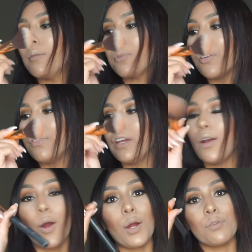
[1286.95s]
Morphe
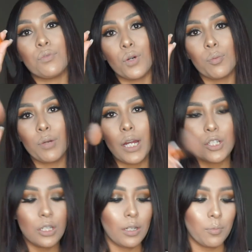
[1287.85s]
R4
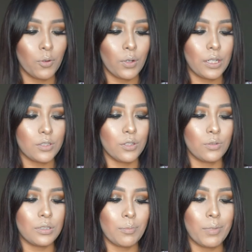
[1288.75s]
brush and I'm going
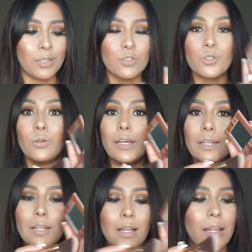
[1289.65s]
to dip into it
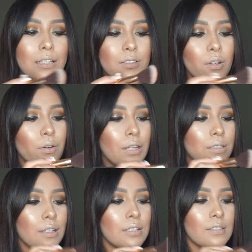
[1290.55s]
like so.
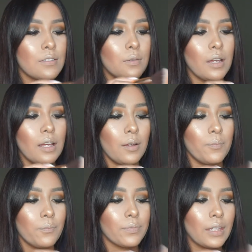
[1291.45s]
It does
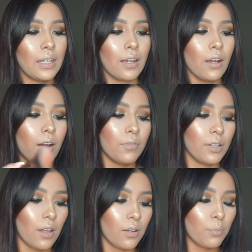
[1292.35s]
um, kick off a
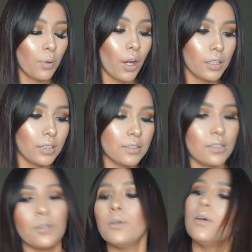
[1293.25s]
lot of product
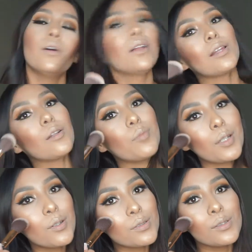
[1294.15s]
so a little
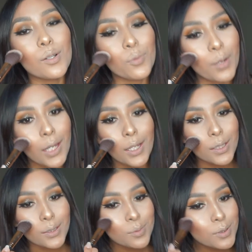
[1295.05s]
bit goes a long way
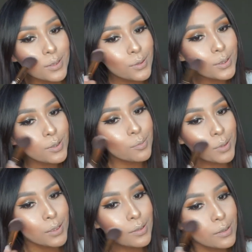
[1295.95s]
and I'm just going to
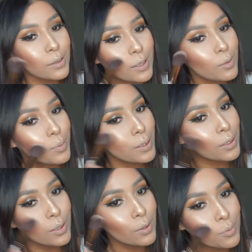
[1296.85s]
place a little bit
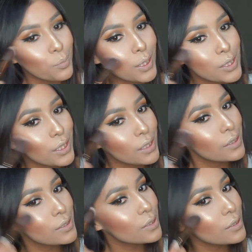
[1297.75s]
here on my cheek
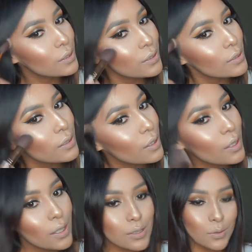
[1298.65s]
because
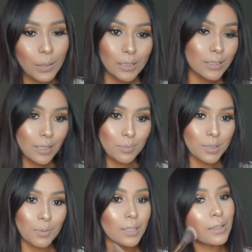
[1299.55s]
this one seems
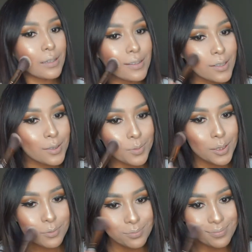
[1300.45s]
to be a little bit